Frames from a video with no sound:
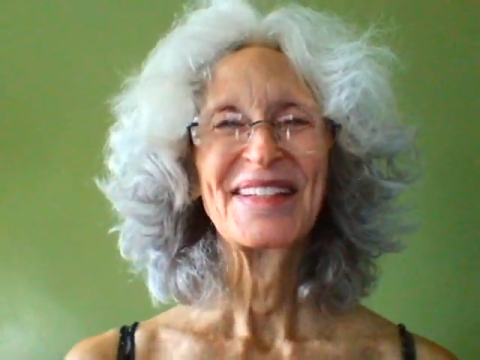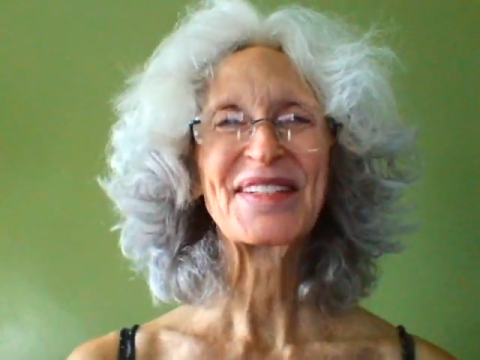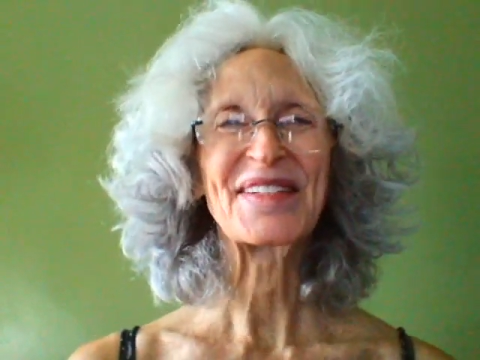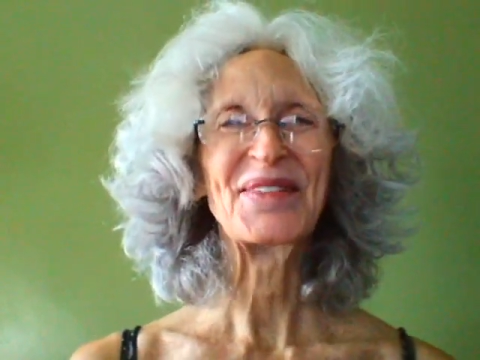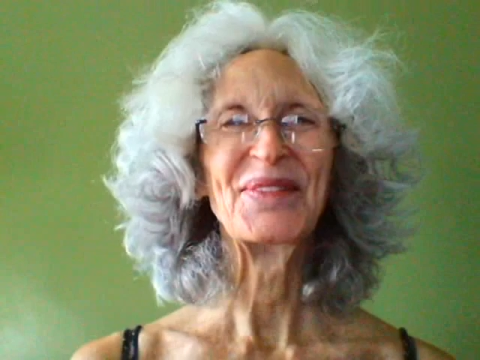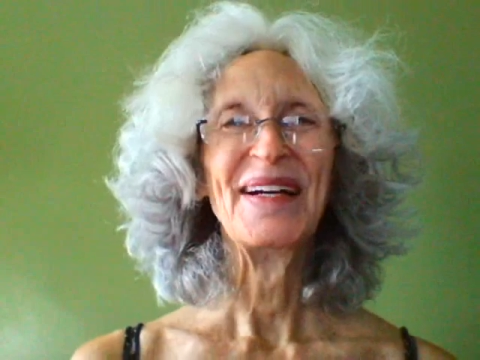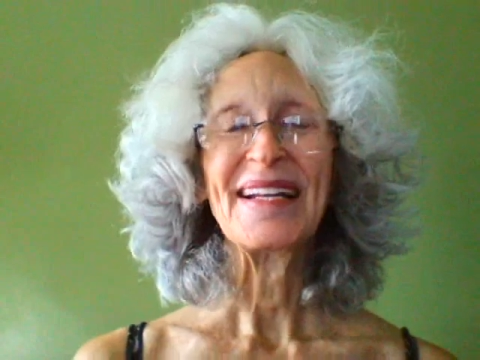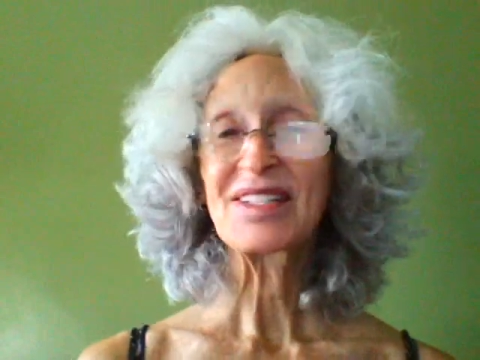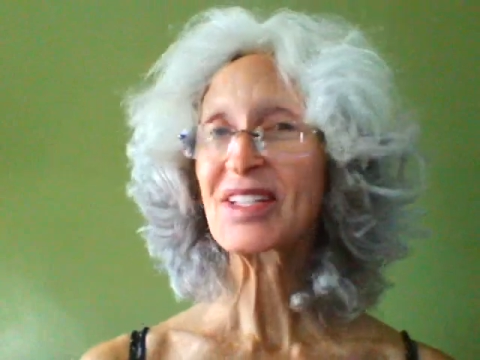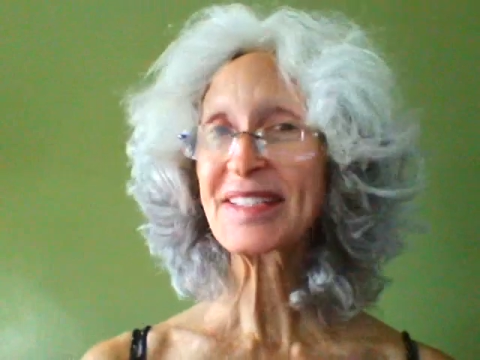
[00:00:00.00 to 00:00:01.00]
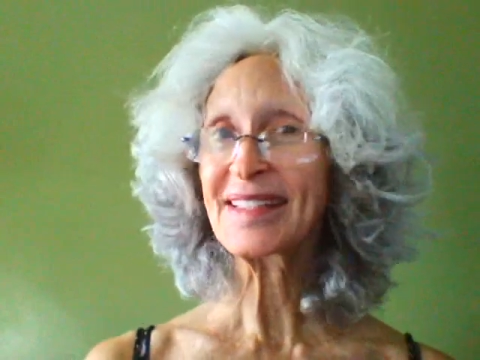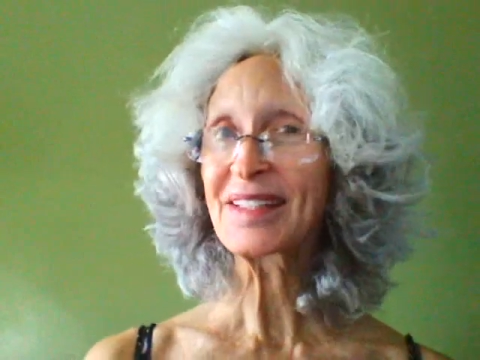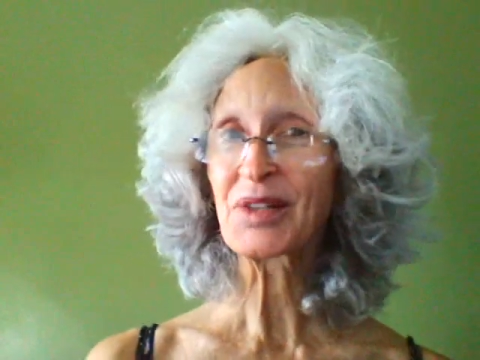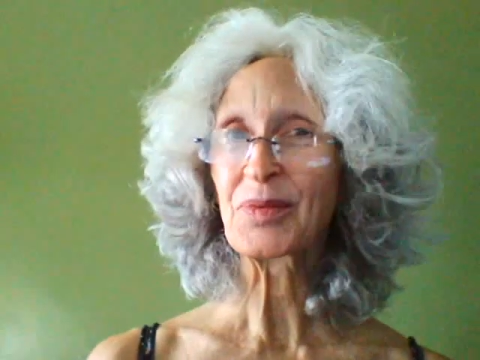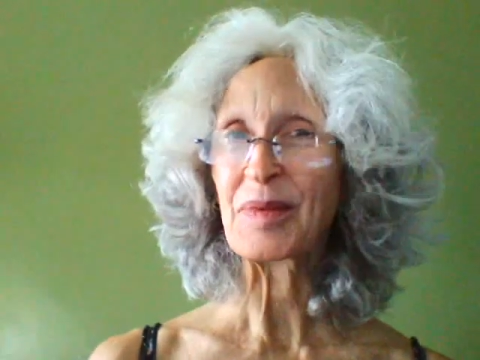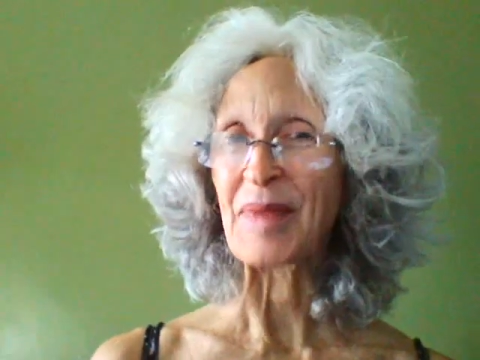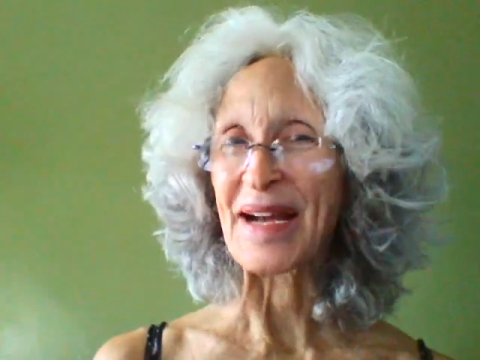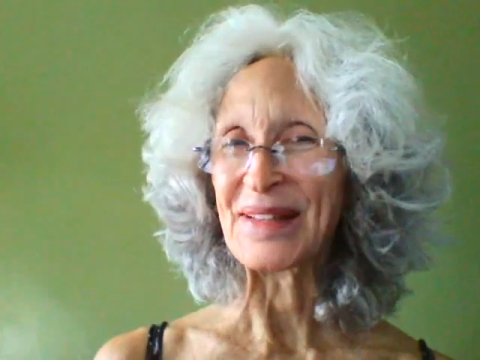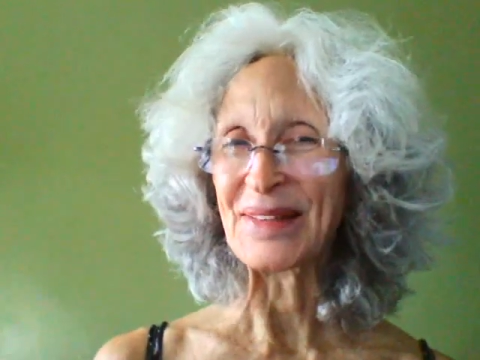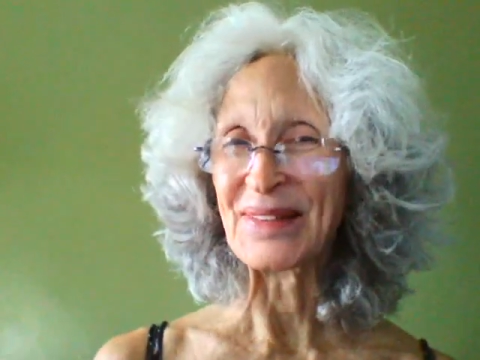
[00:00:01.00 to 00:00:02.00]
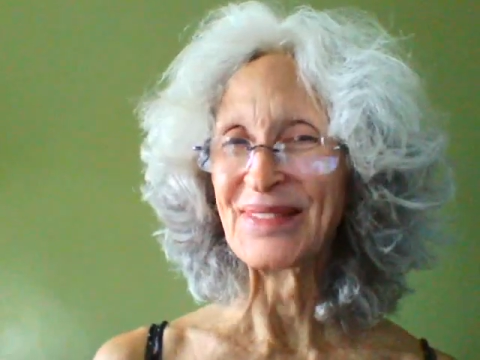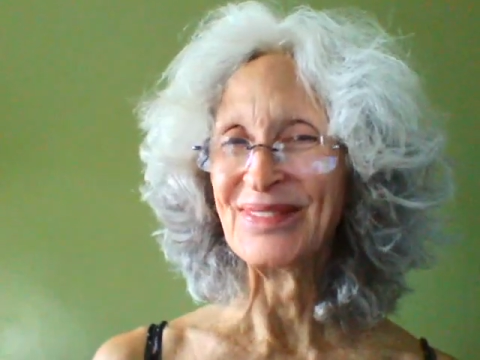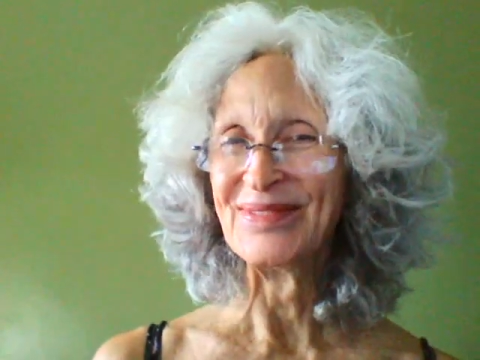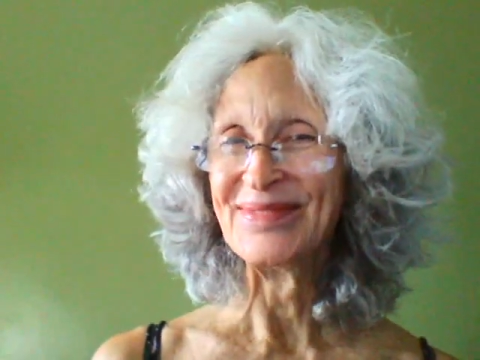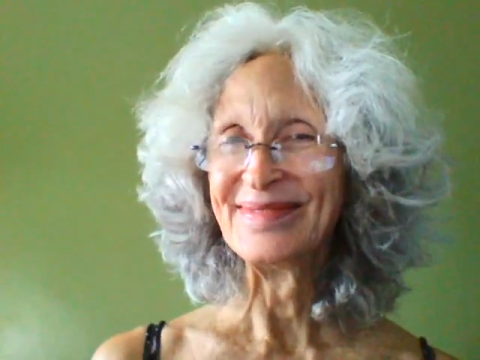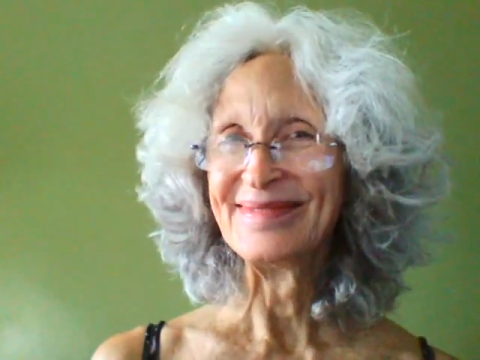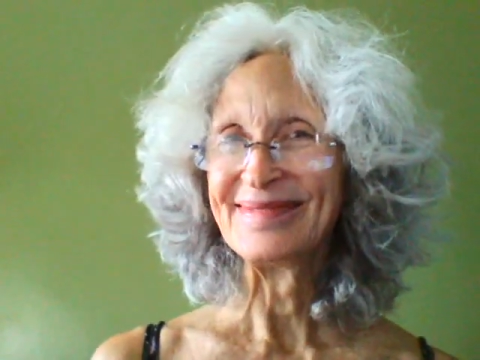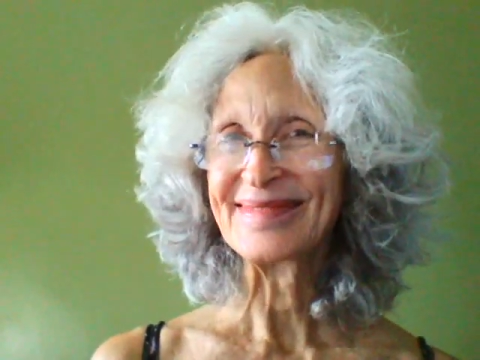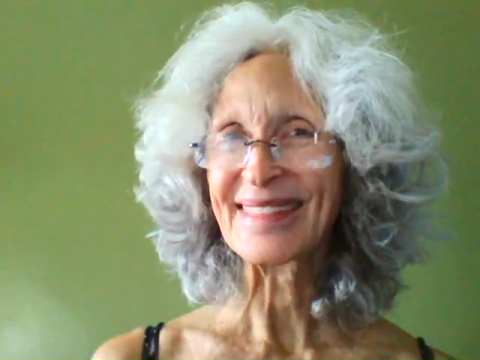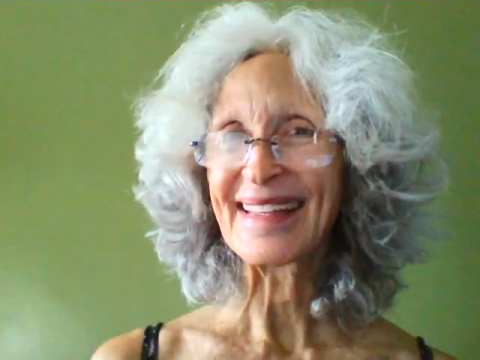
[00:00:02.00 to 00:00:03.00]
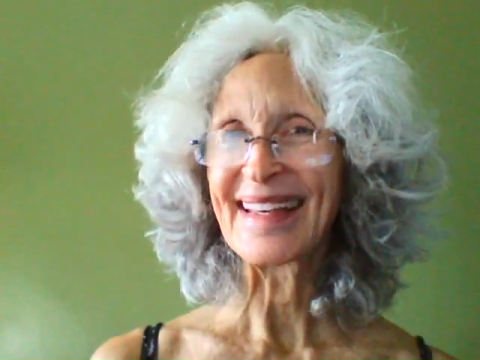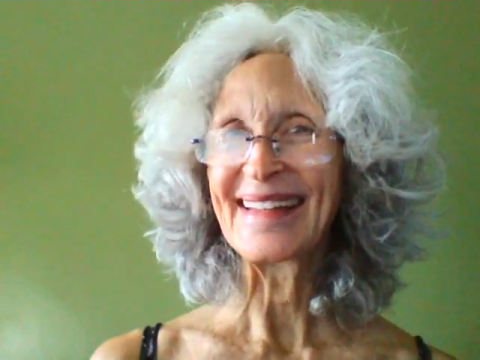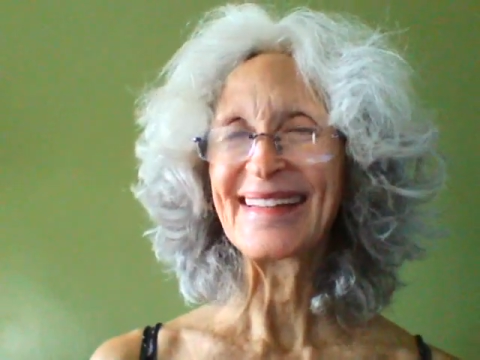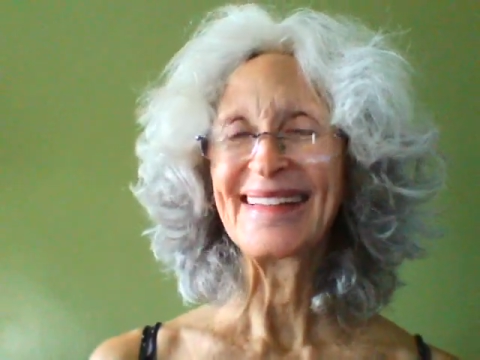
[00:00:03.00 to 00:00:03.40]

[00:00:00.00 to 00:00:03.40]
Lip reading: So just a little reminder, okay?